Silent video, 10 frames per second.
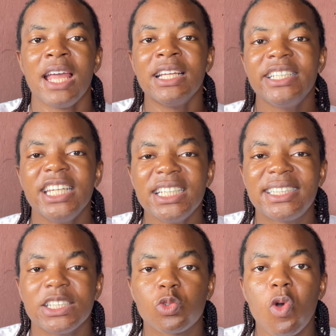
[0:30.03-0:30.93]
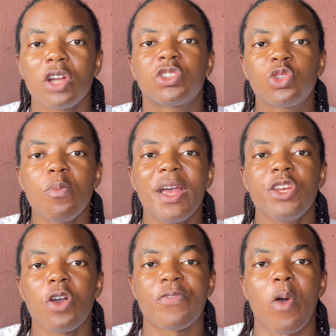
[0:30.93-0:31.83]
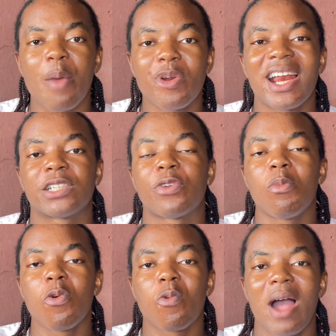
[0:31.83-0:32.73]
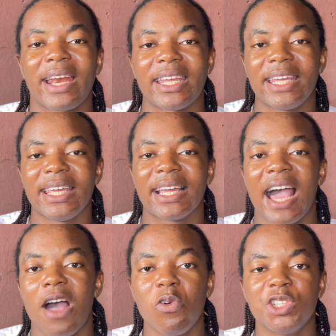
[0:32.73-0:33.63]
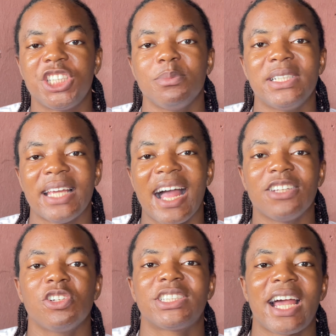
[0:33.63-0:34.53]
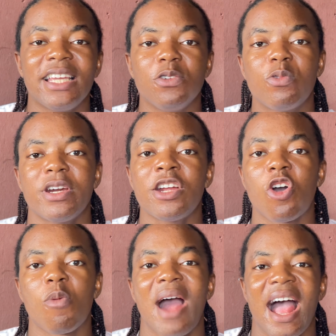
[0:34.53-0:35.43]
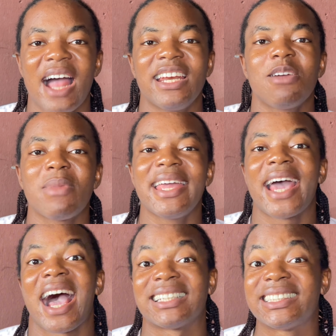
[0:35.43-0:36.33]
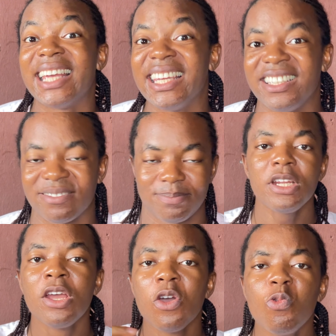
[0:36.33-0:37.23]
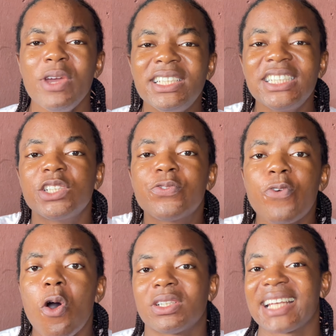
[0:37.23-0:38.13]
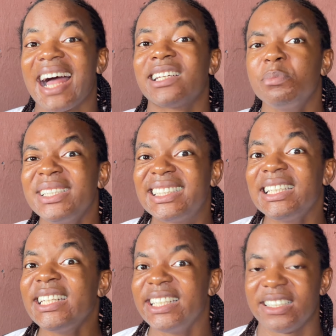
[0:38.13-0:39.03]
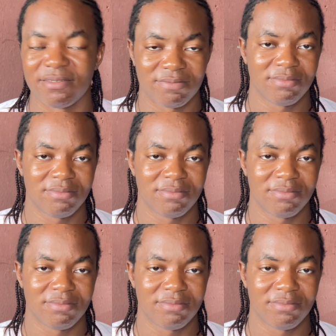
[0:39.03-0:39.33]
This is what so many of our brothers from Ukwuani, Ika, Oshimiri, Anyocha, Ikwere Oba, and Ekwe are saying, which is false and misleading.